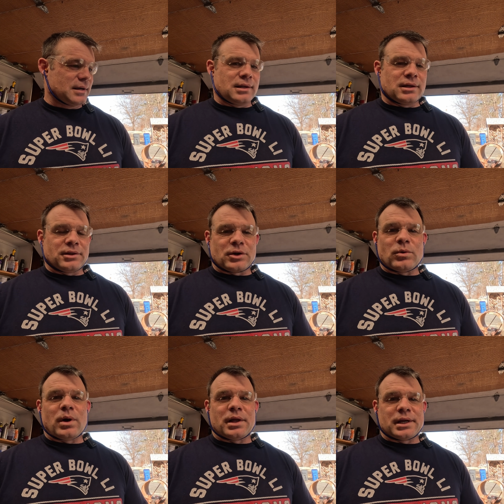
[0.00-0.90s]
you know, the
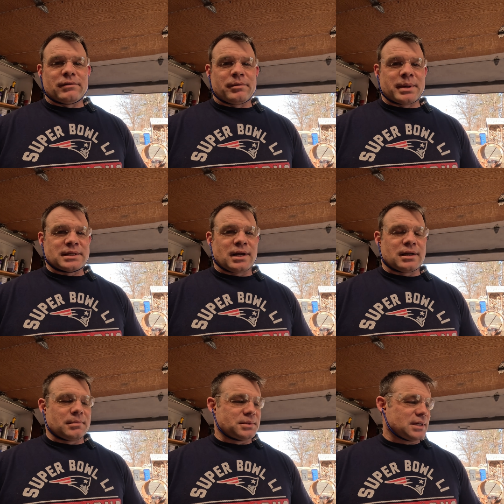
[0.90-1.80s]
quality of them has gone
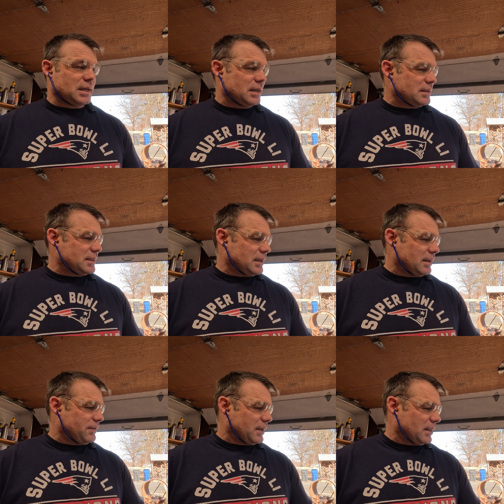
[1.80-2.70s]
up
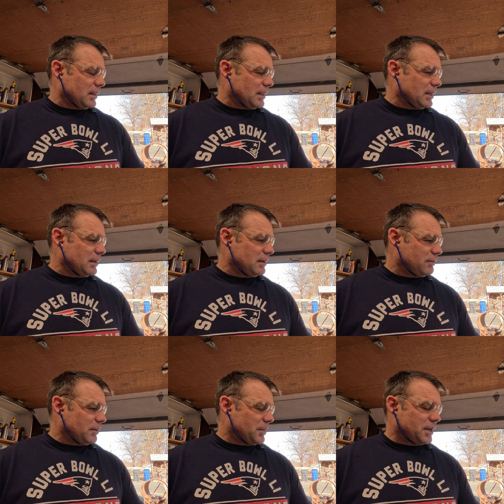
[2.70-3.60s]
significantly
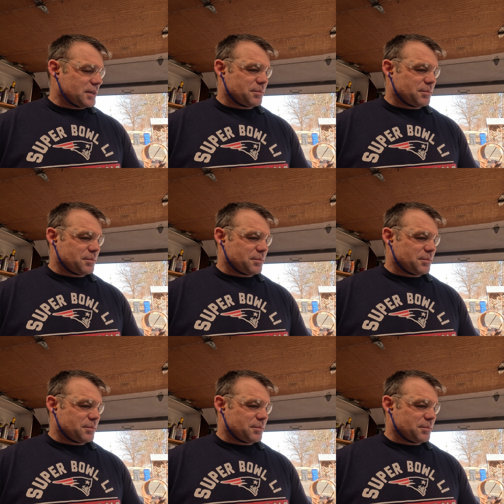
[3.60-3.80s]
from years